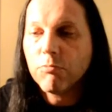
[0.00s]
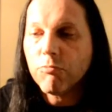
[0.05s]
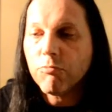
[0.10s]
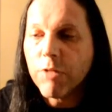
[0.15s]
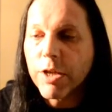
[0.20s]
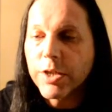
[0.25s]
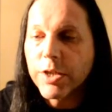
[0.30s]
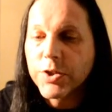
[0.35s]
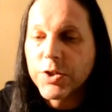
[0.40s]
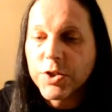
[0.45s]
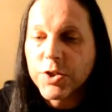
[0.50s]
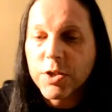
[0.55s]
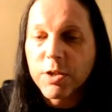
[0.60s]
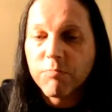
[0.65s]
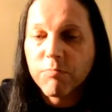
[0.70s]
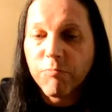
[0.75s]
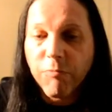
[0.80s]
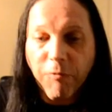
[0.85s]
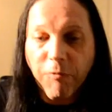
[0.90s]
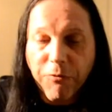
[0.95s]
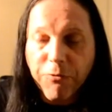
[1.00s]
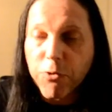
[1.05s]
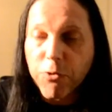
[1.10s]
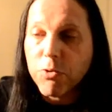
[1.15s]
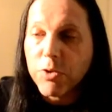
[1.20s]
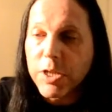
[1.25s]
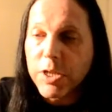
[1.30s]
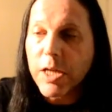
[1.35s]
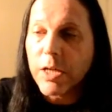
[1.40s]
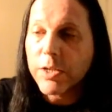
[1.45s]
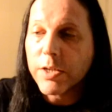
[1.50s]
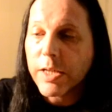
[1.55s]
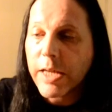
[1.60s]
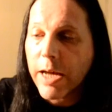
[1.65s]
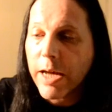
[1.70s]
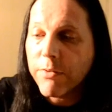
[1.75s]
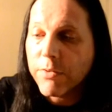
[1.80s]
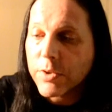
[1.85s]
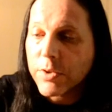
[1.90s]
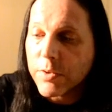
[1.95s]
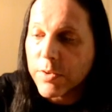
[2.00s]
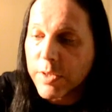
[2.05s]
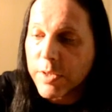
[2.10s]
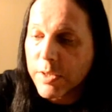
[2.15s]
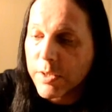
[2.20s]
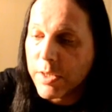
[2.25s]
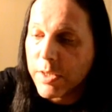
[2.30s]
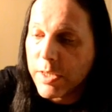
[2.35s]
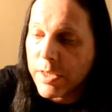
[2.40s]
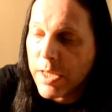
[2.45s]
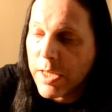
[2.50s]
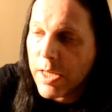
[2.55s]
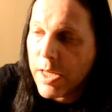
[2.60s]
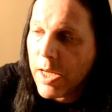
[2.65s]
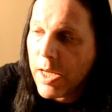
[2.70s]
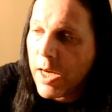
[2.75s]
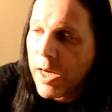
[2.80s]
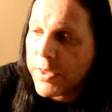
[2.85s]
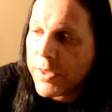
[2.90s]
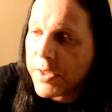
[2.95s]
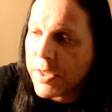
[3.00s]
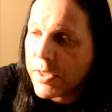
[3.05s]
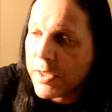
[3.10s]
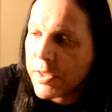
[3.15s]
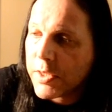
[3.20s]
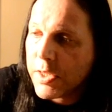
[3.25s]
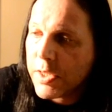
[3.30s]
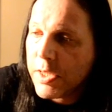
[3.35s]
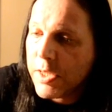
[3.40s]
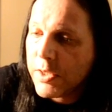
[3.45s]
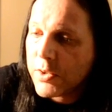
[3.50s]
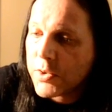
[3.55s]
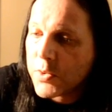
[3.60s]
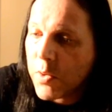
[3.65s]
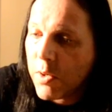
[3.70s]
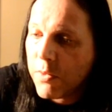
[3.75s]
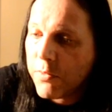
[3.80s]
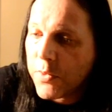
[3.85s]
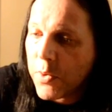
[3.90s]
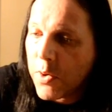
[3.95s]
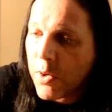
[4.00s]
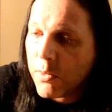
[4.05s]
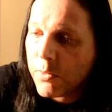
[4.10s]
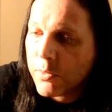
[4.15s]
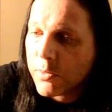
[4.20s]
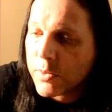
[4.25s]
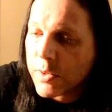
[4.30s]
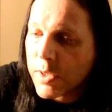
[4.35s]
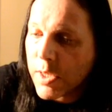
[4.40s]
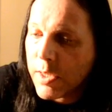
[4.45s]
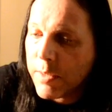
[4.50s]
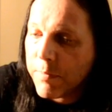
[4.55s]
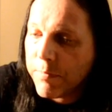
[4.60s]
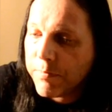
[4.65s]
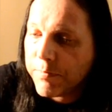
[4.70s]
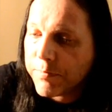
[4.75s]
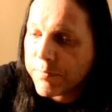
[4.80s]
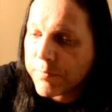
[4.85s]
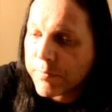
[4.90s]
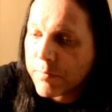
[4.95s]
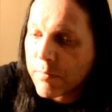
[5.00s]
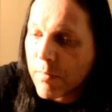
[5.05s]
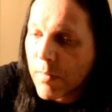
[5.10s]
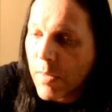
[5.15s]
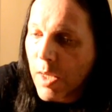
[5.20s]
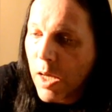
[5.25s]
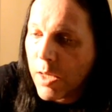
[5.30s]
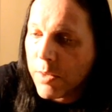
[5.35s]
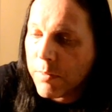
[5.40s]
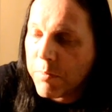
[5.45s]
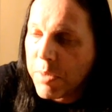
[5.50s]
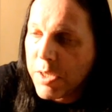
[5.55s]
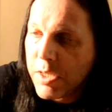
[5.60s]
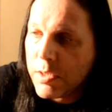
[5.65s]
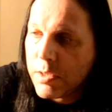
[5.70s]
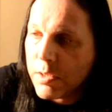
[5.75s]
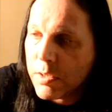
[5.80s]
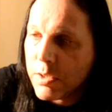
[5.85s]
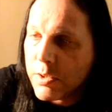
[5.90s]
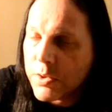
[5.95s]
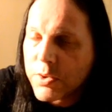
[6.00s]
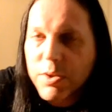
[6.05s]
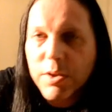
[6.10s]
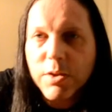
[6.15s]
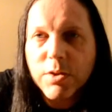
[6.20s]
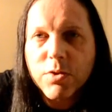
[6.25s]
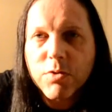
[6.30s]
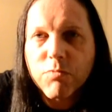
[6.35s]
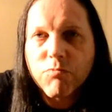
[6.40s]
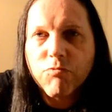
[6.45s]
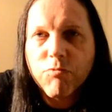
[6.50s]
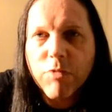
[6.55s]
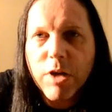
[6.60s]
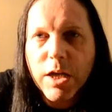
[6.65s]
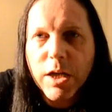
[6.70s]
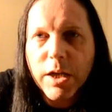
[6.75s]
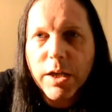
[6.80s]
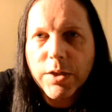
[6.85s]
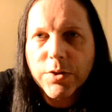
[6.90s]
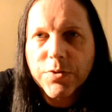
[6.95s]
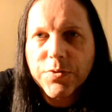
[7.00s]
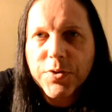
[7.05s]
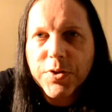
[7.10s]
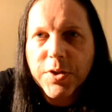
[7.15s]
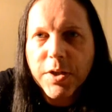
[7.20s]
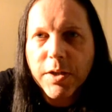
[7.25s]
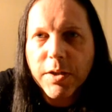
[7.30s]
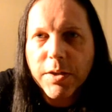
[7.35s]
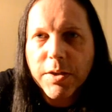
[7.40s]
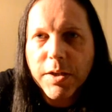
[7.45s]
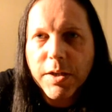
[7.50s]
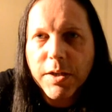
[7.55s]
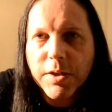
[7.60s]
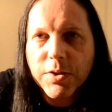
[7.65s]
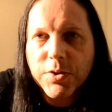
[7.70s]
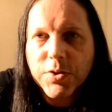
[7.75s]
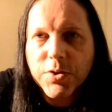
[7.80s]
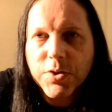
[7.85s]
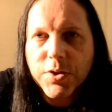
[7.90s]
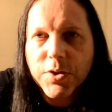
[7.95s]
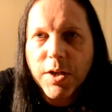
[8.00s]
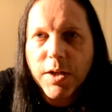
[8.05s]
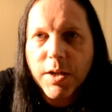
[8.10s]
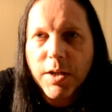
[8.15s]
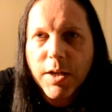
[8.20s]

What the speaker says: rich, fruity kind of character. I think the 12-year-old unpeated is really interesting. I think it's